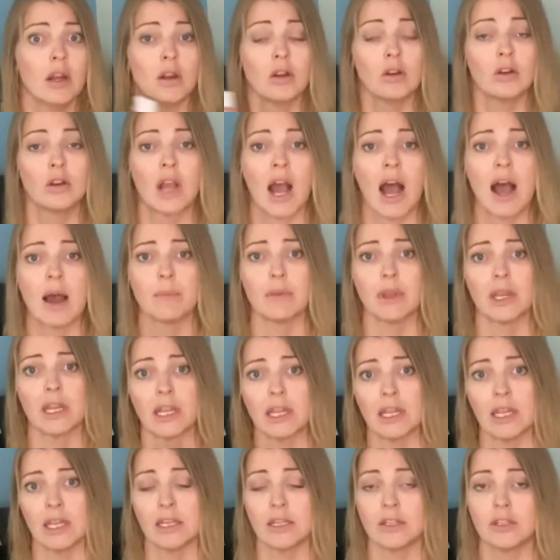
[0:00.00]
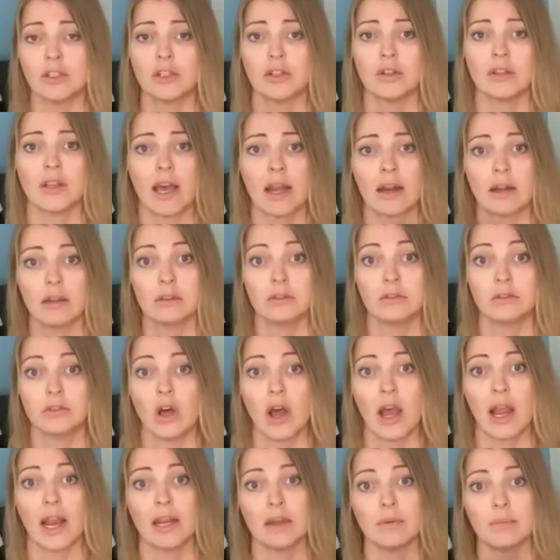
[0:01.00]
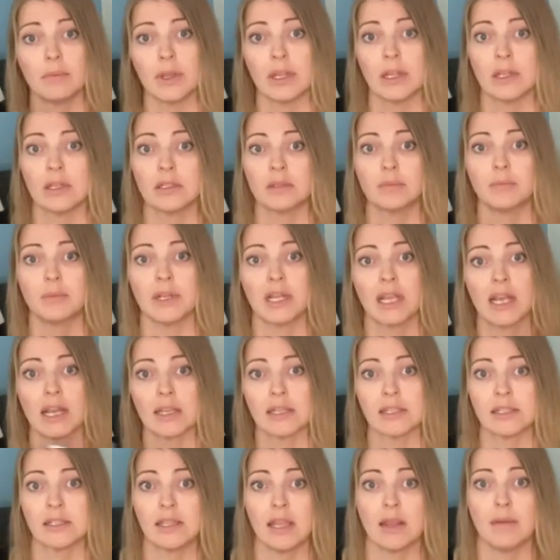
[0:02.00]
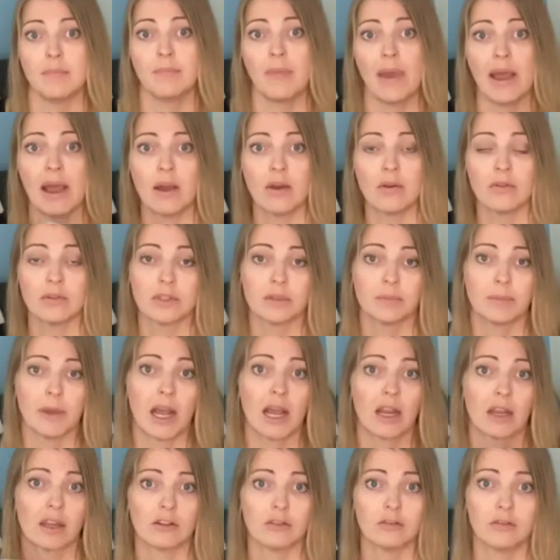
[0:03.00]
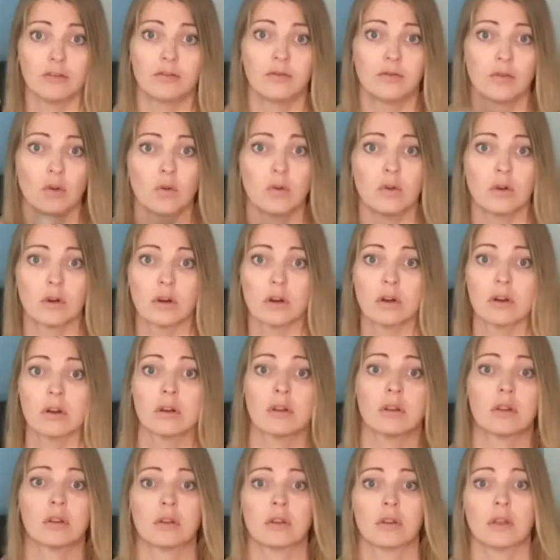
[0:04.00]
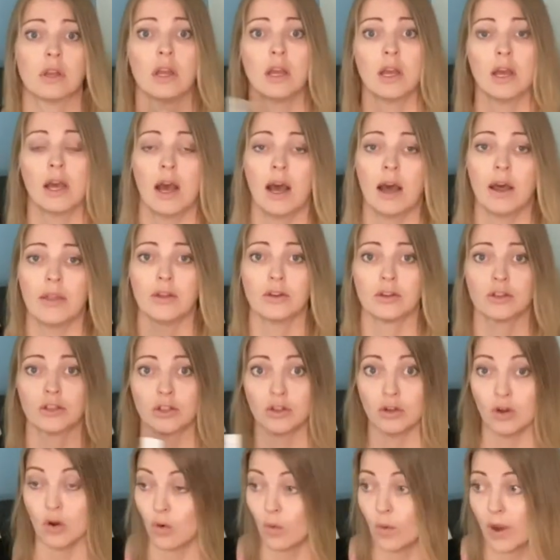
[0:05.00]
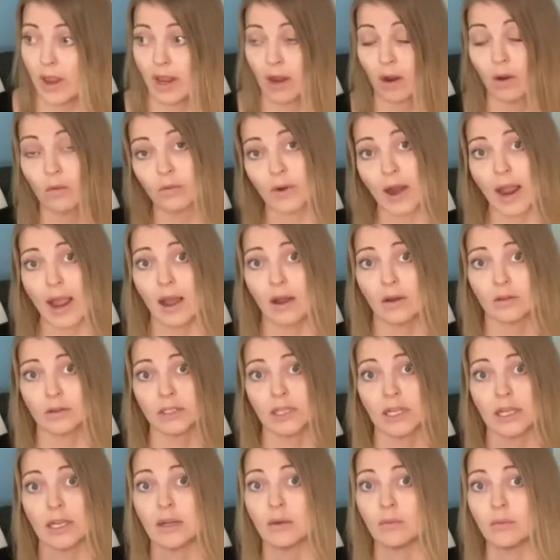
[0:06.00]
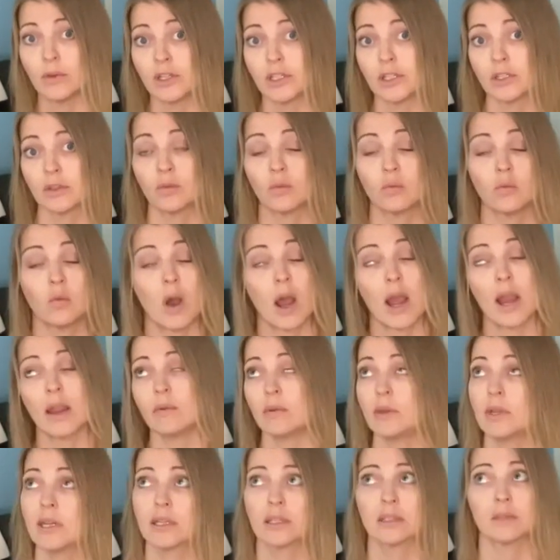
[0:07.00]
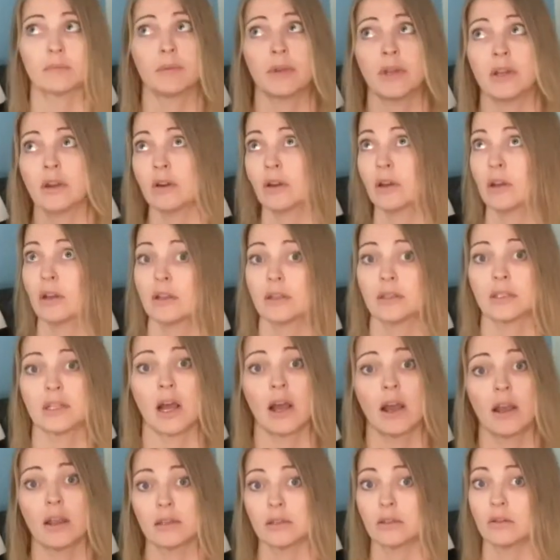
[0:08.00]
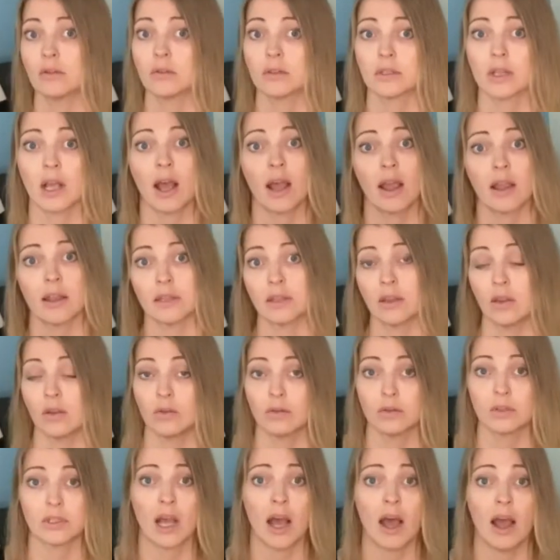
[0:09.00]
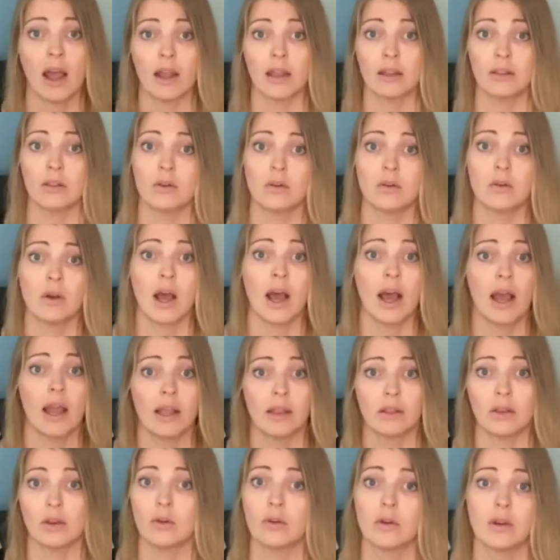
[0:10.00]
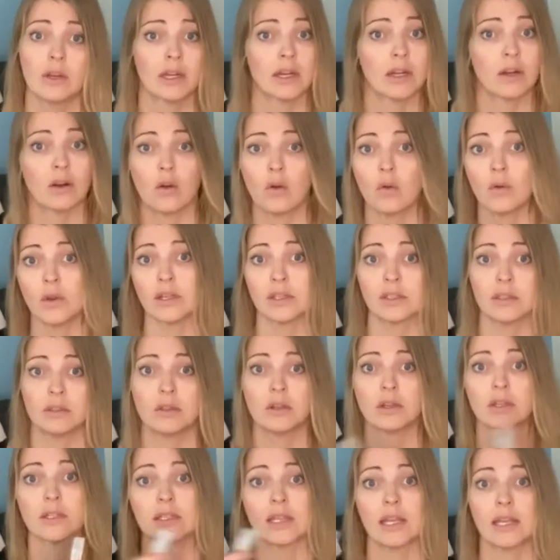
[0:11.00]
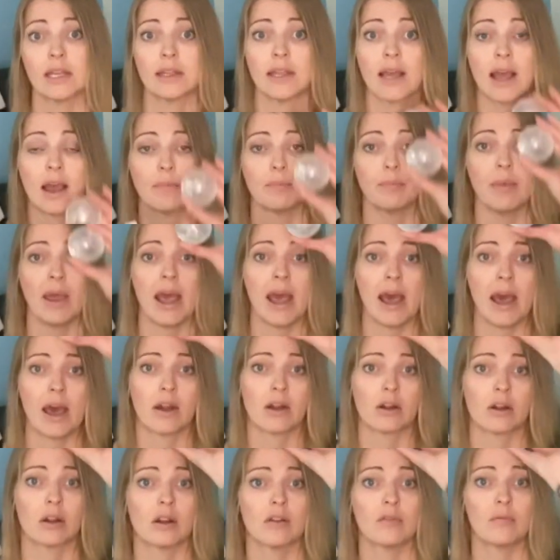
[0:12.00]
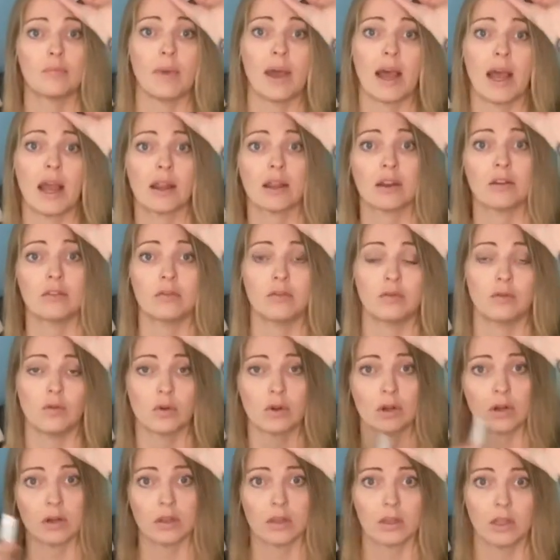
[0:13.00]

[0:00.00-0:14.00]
coming into that alignment, because they bounce back and forth. There's no way around it, which is why we experience highs, lows, high, low, high, low. And it always looks like that pattern of back and forth.